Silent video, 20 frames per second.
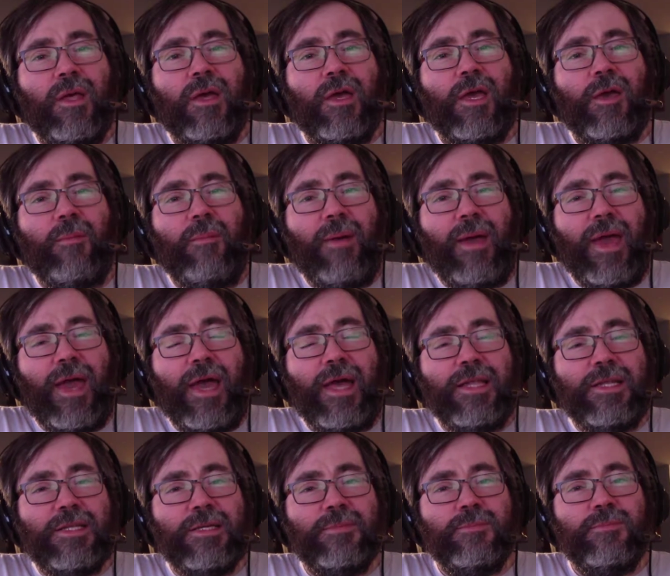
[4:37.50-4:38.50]

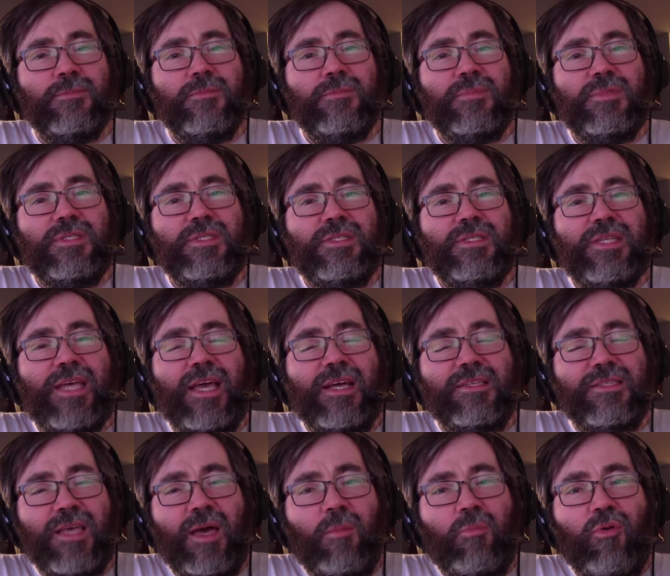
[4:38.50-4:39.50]
command
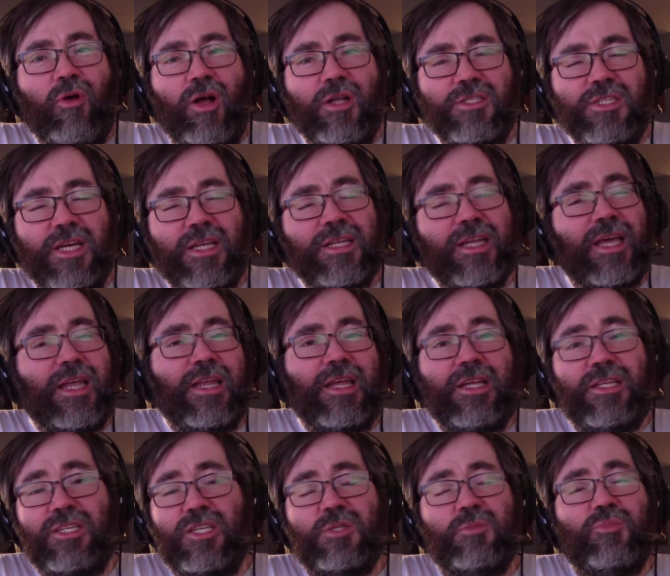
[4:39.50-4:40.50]
takes that project data
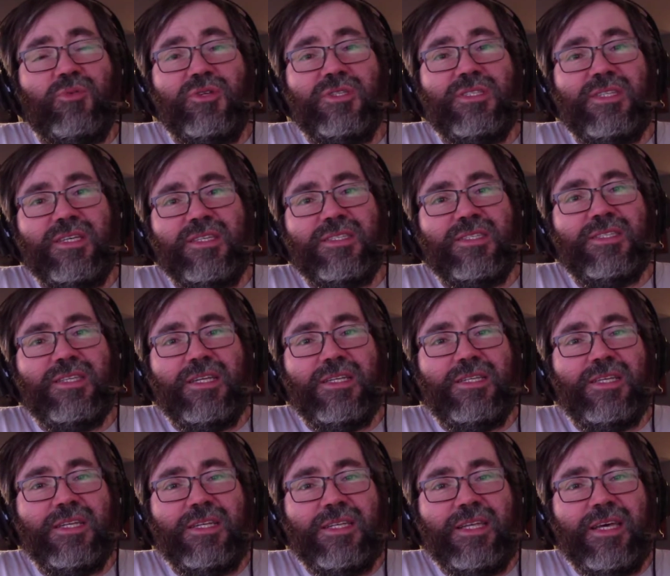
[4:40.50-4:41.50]
and just persists it
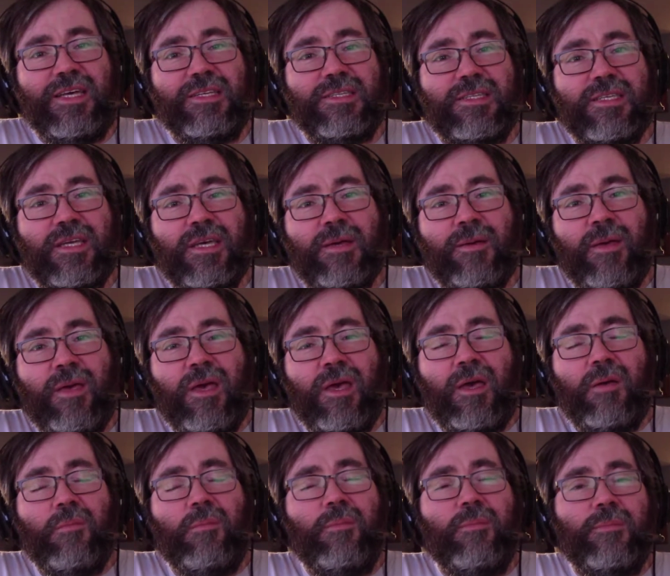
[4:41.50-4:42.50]
to disk.
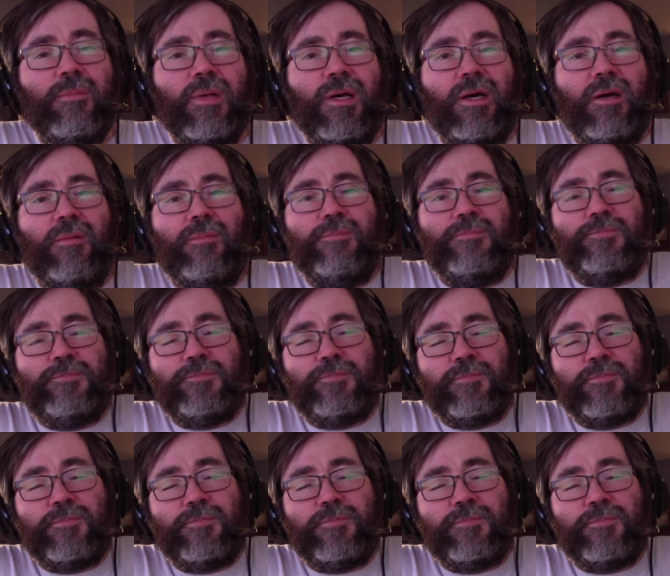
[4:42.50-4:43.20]
Um,